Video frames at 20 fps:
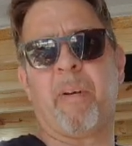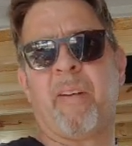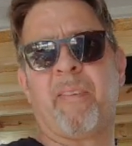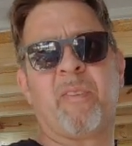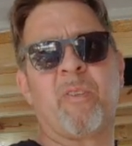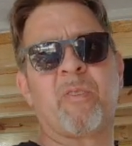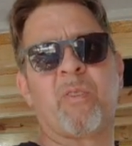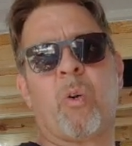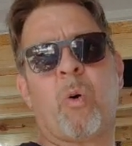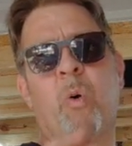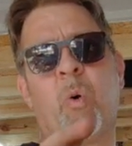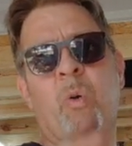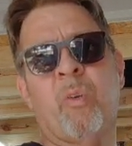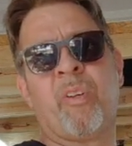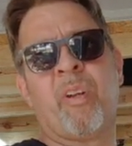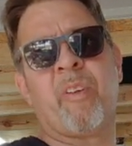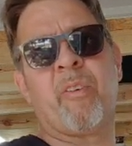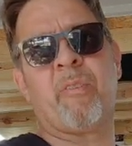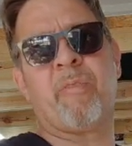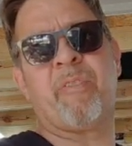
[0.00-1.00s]
But there's a
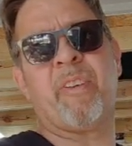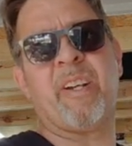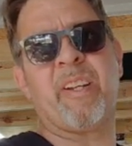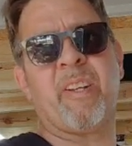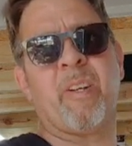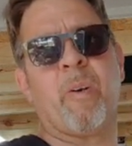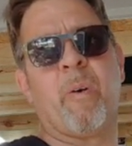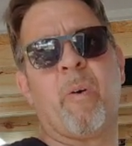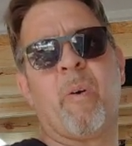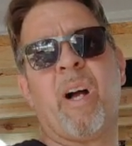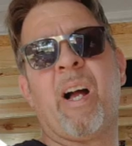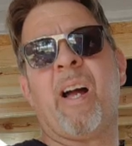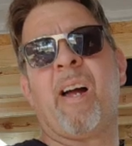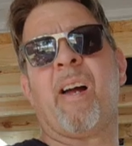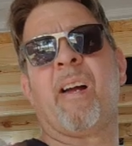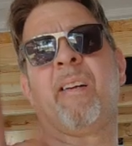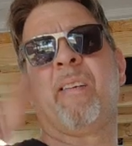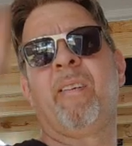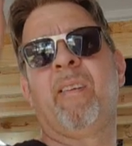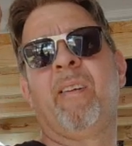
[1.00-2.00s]
whole nother video
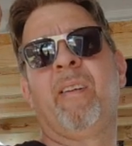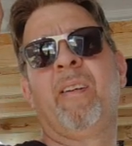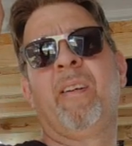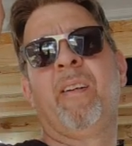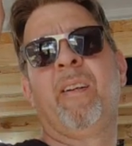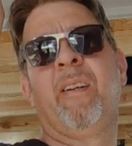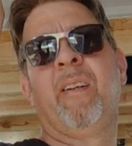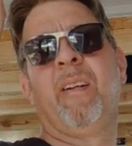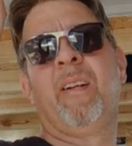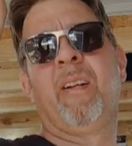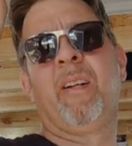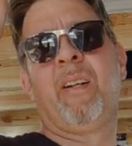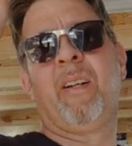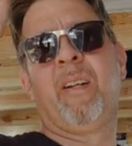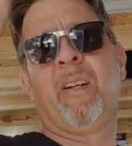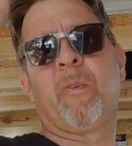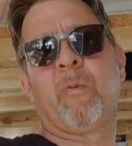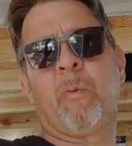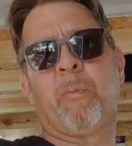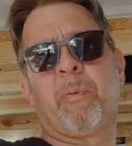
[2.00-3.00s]
on
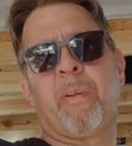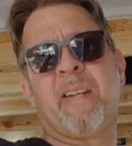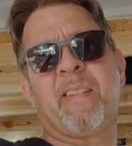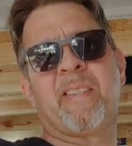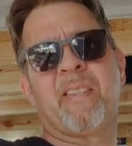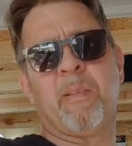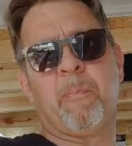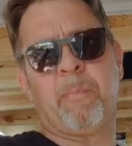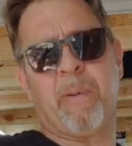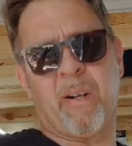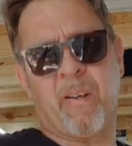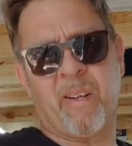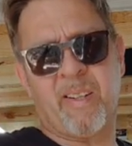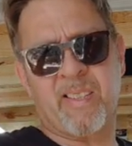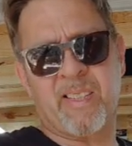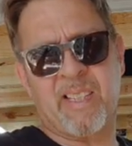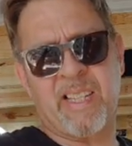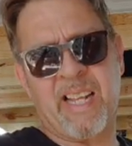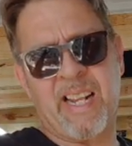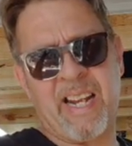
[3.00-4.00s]
replacing the
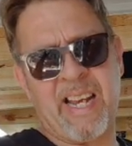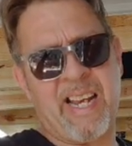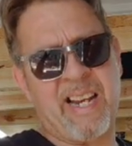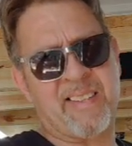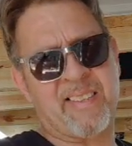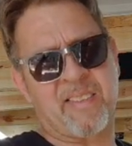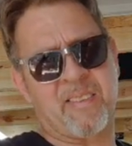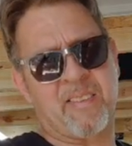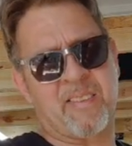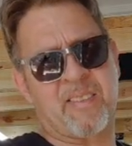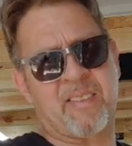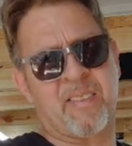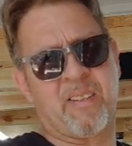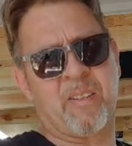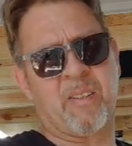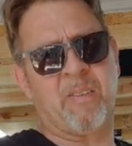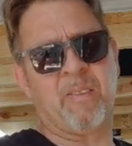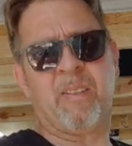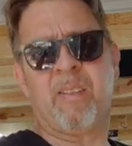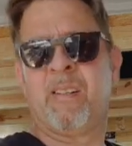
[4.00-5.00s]
bearings in that axle.
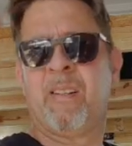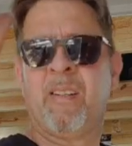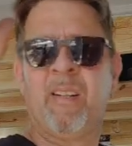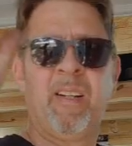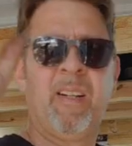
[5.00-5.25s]
So